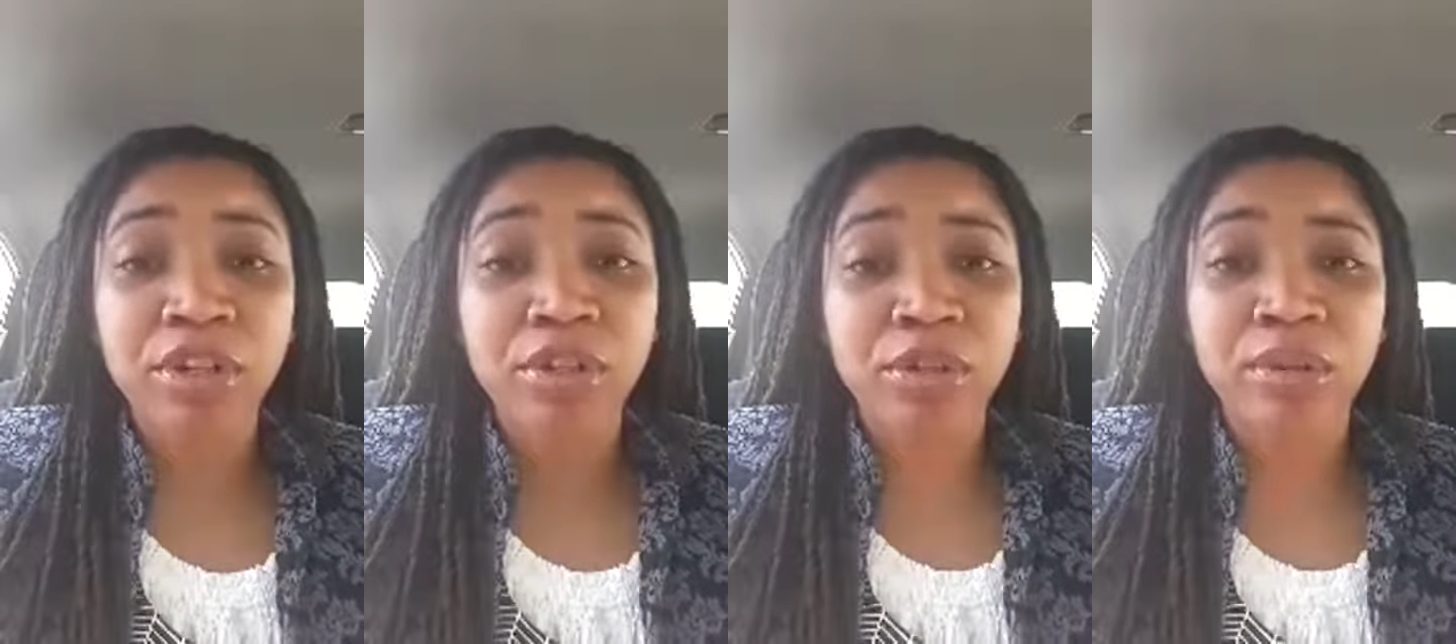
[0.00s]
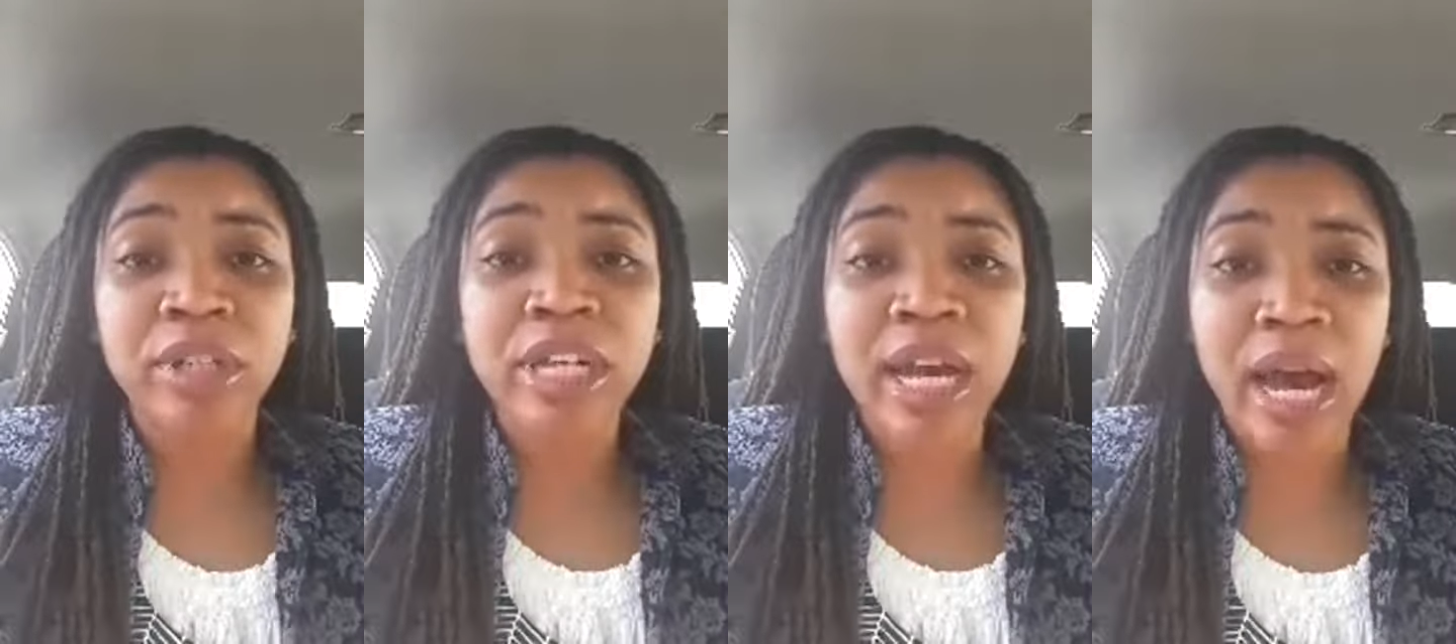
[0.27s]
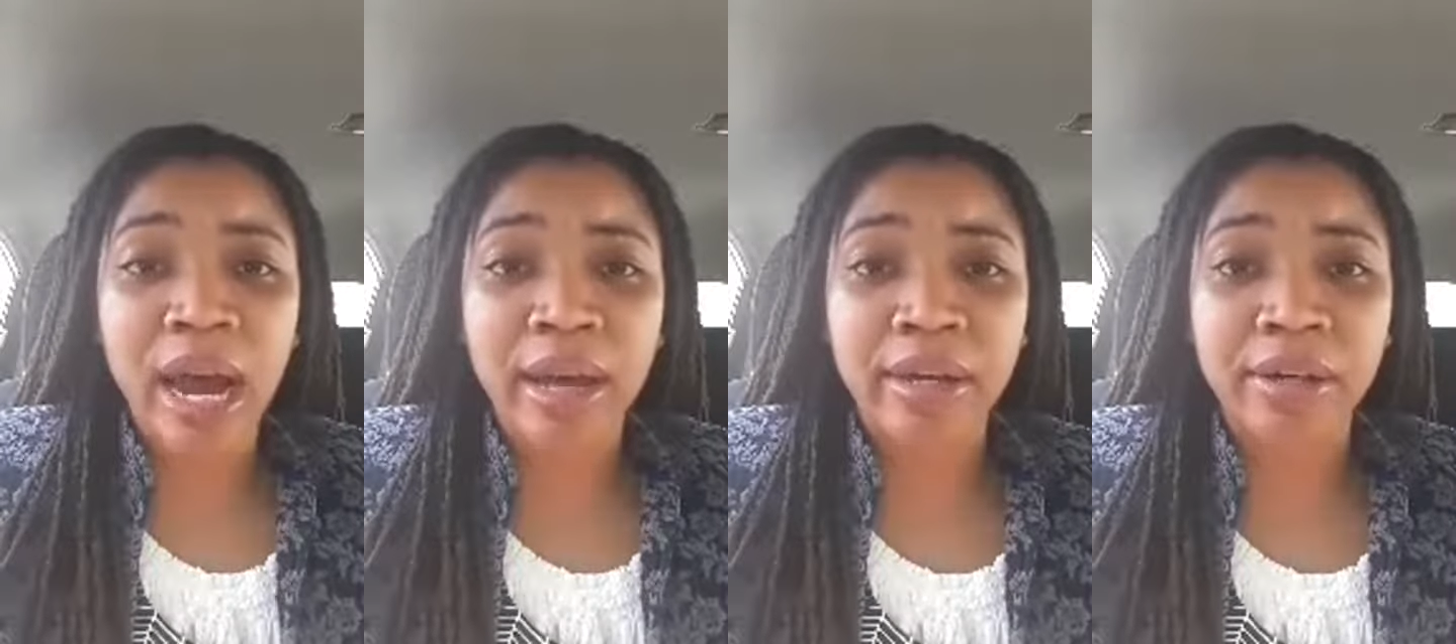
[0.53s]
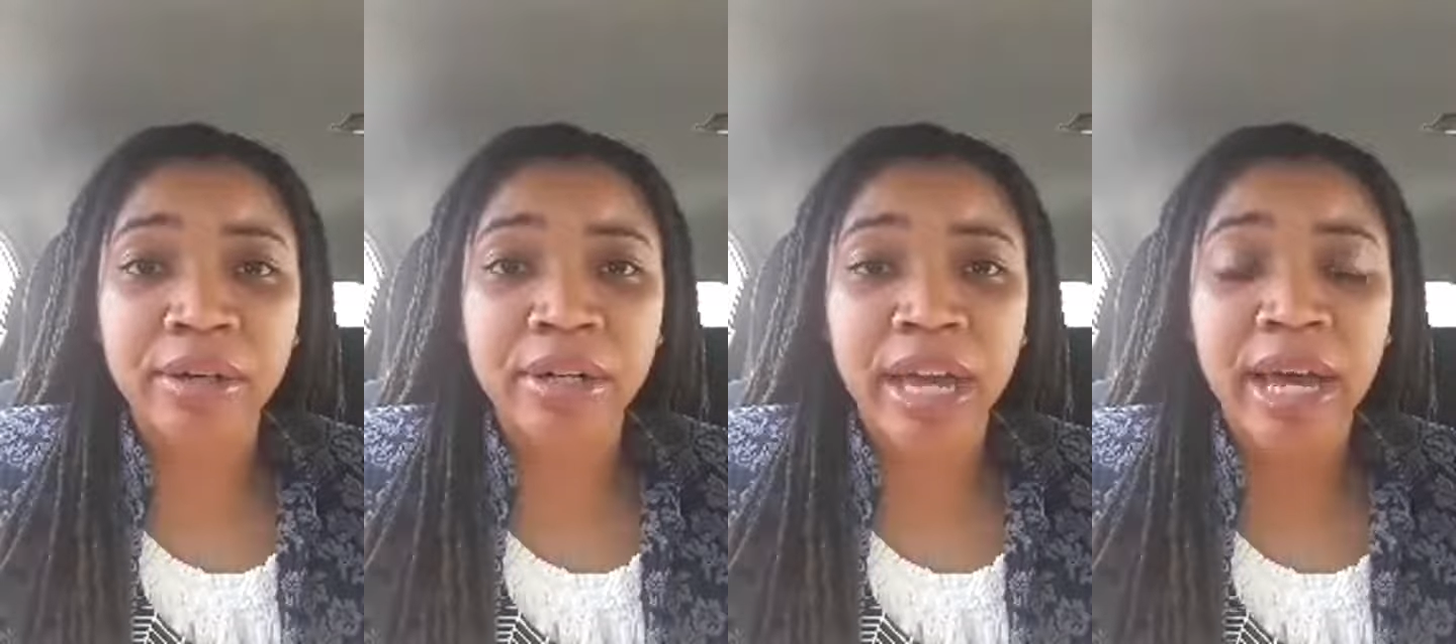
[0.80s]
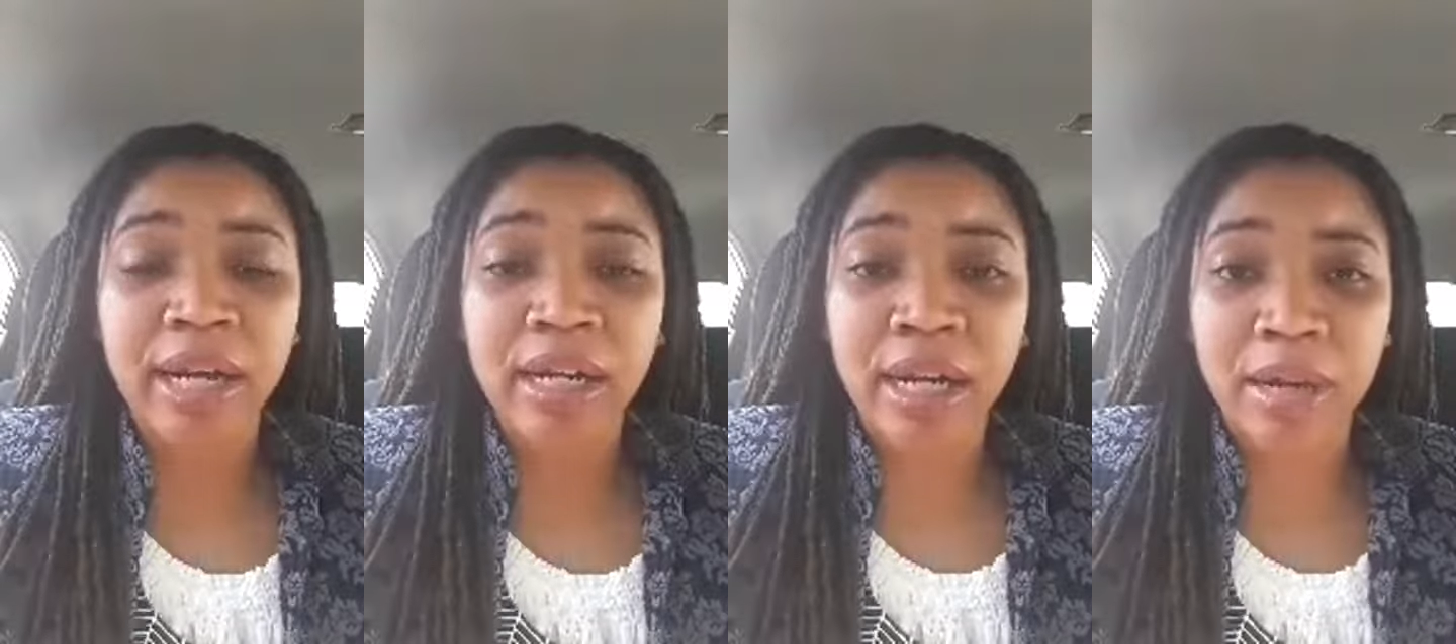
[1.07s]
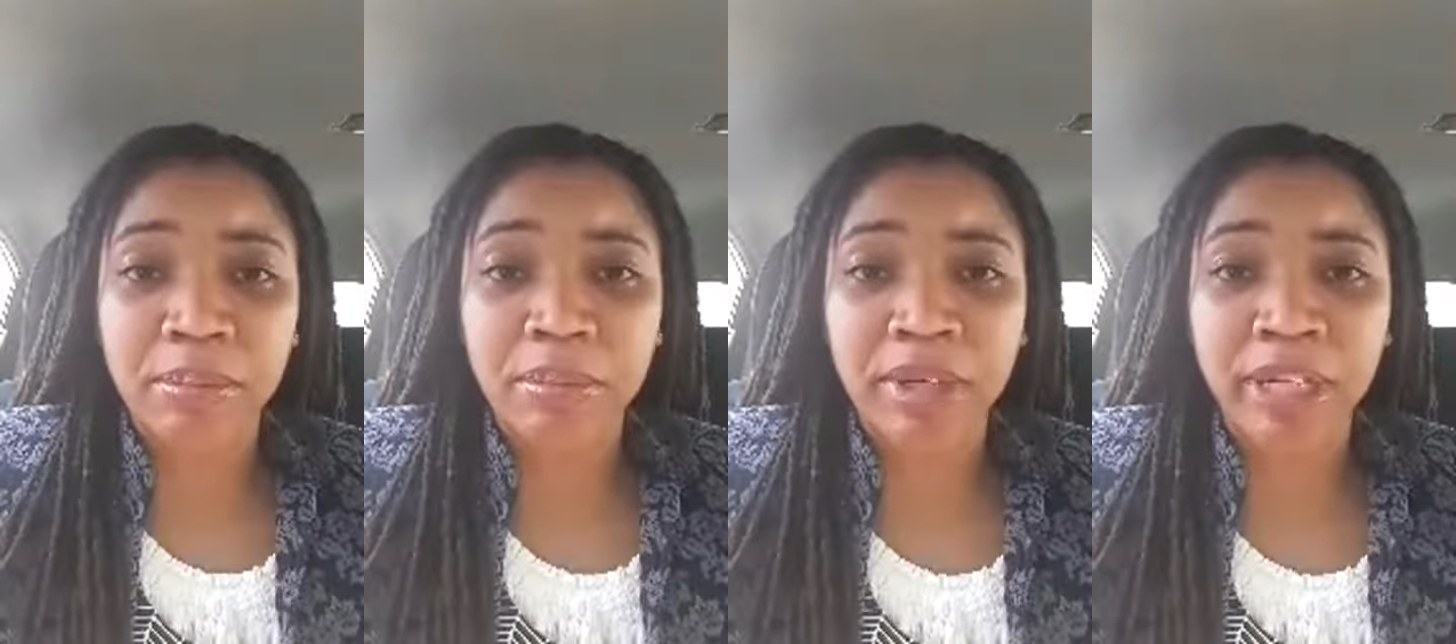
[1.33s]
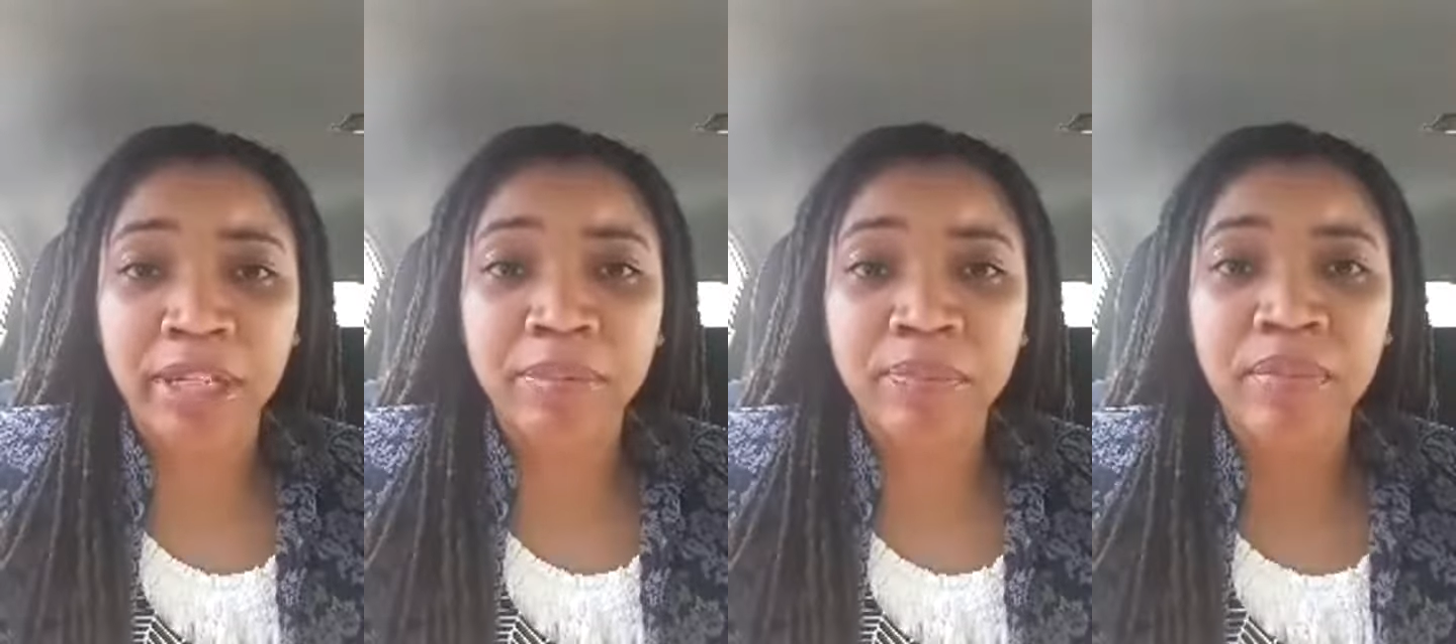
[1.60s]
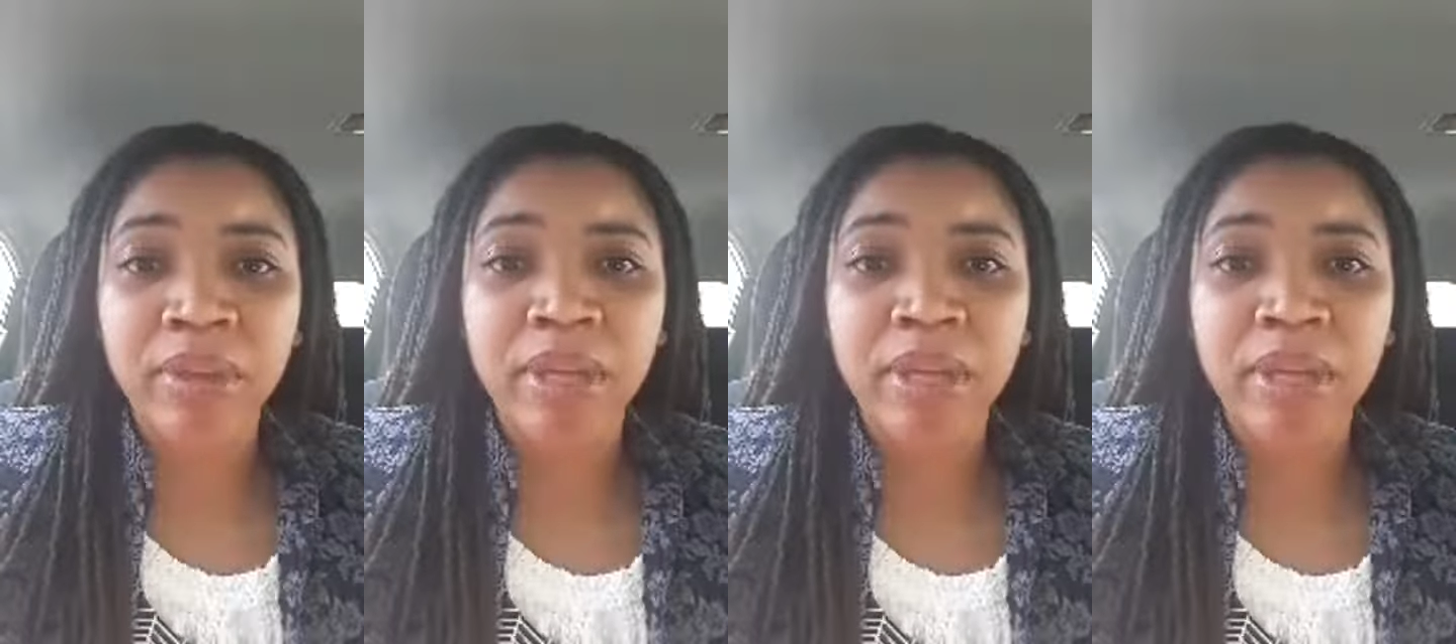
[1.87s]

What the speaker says: newly hired at a company.